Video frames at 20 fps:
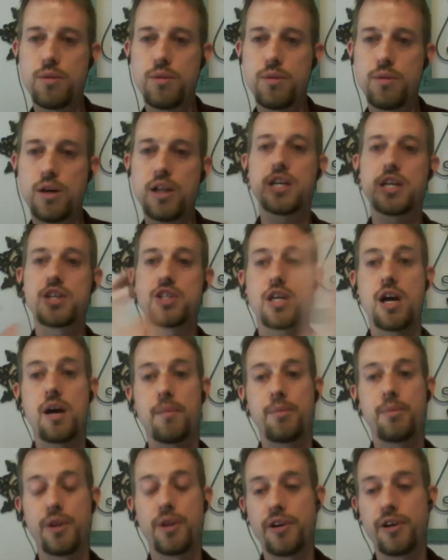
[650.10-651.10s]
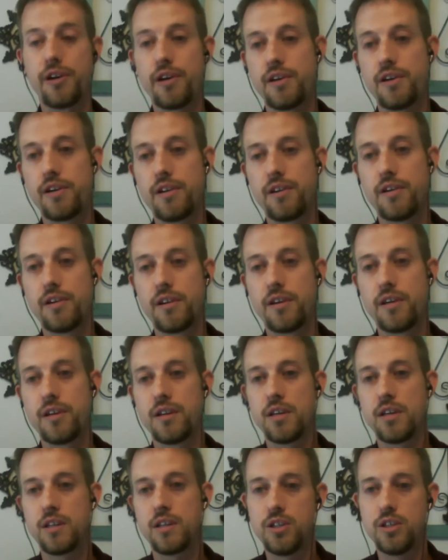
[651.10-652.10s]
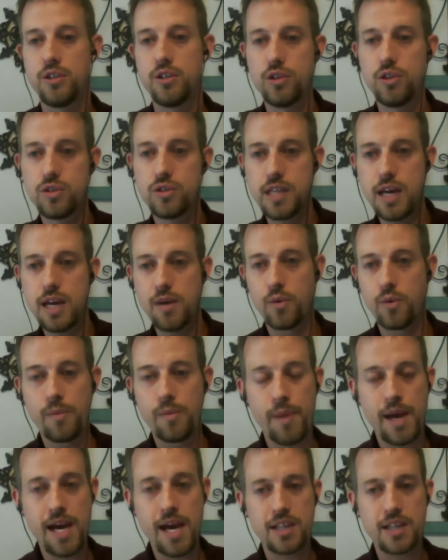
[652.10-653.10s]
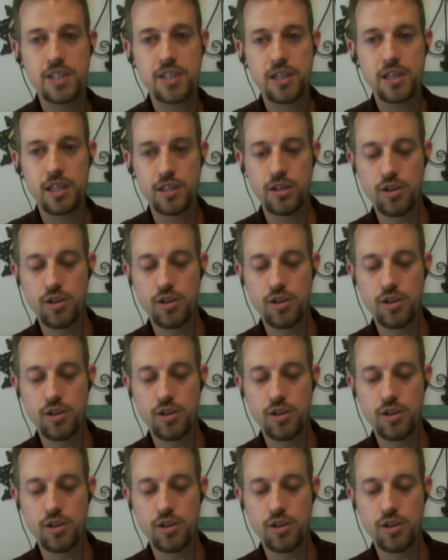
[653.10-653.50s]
like a shot putter. You lose that whip action, and you're